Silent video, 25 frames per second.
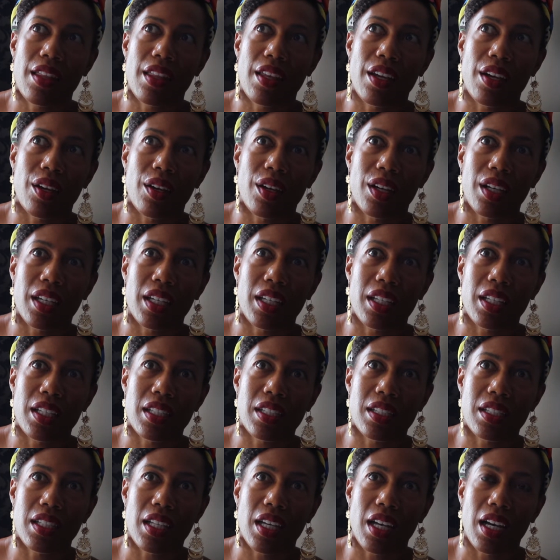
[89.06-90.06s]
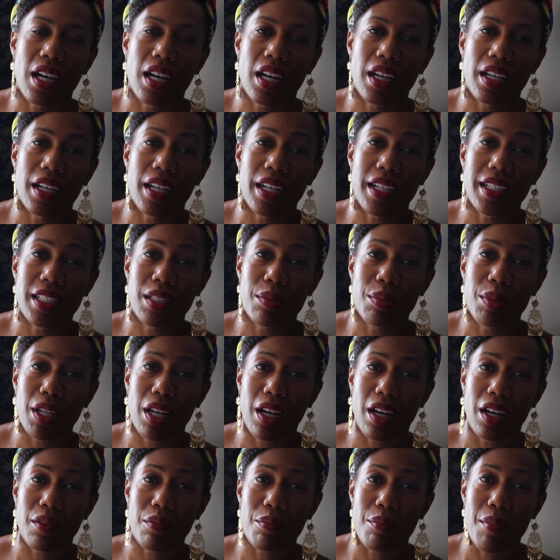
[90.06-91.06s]
There is an exhibit
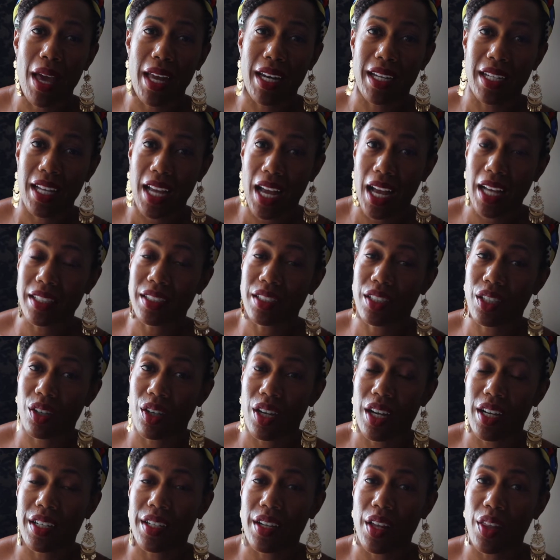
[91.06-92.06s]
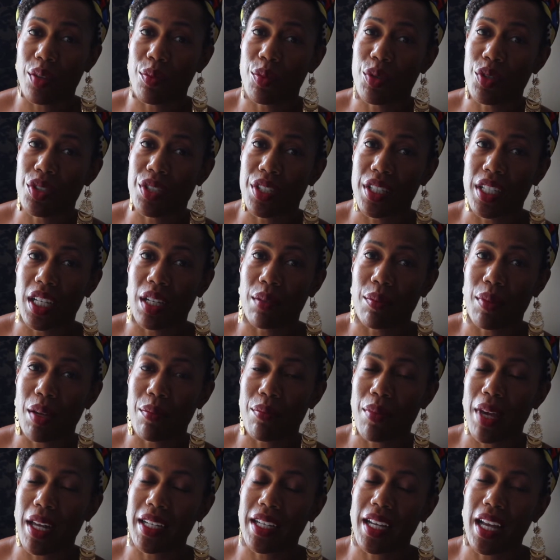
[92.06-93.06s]
on Madagascar at another museum,
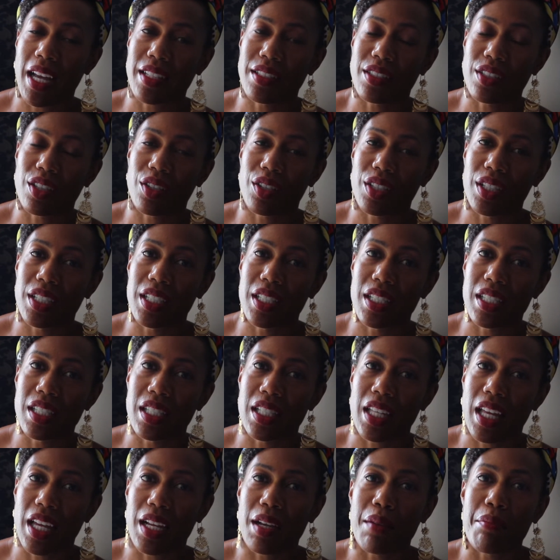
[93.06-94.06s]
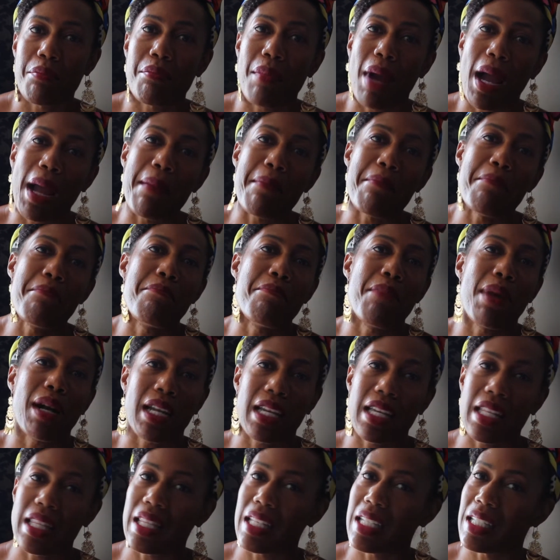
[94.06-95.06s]
and Madagascar is like my
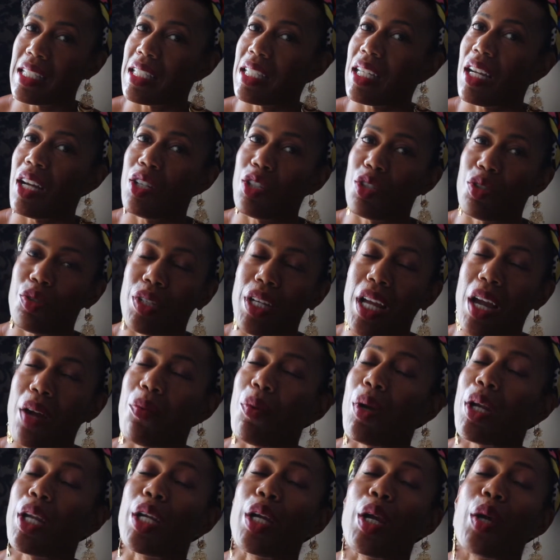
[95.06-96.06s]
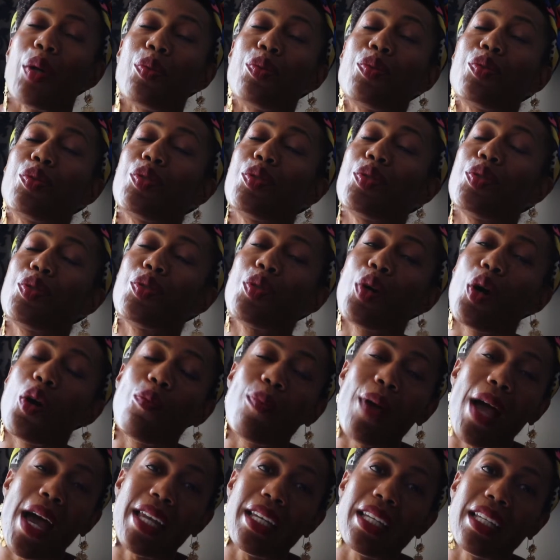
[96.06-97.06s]
bucket list country. I want to go
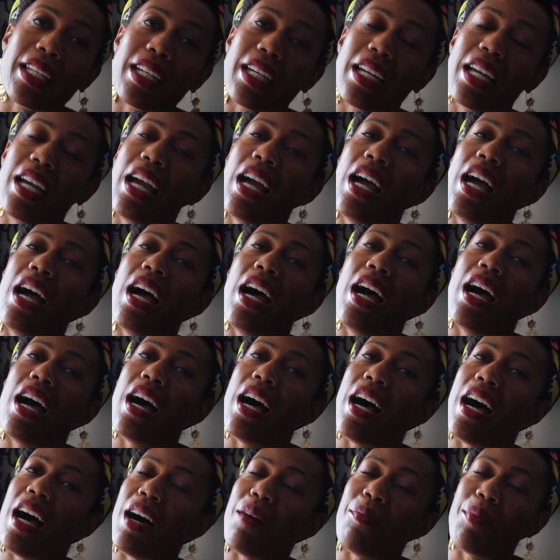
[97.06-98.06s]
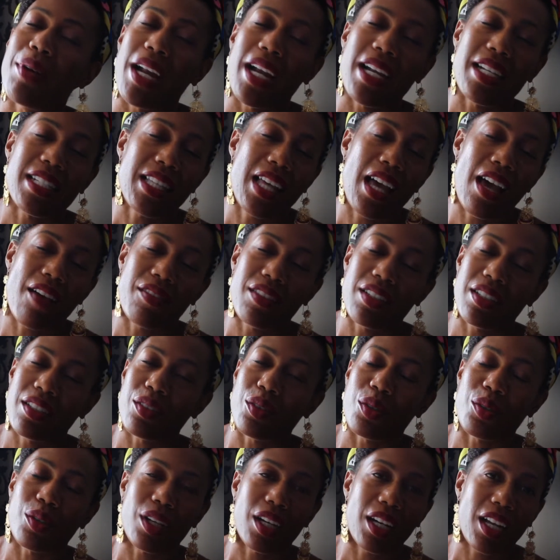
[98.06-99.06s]
so badly, but I just
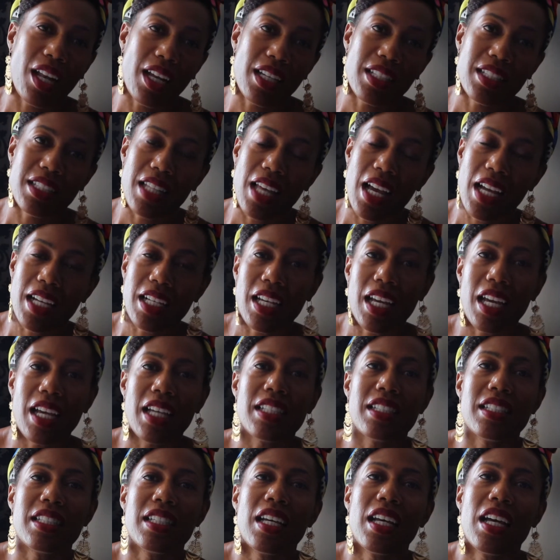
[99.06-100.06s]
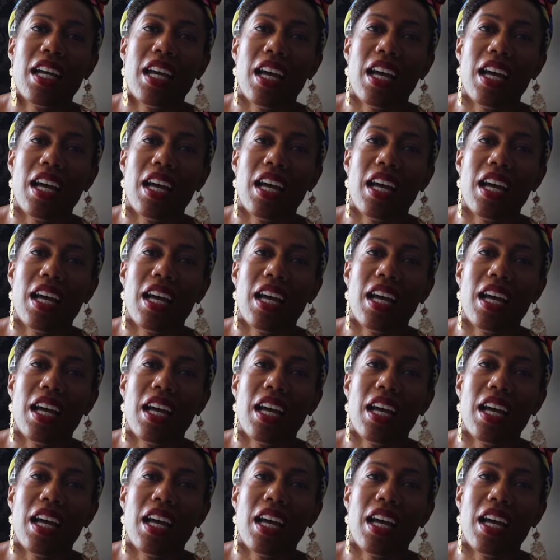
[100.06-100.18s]
haven't organized that yet.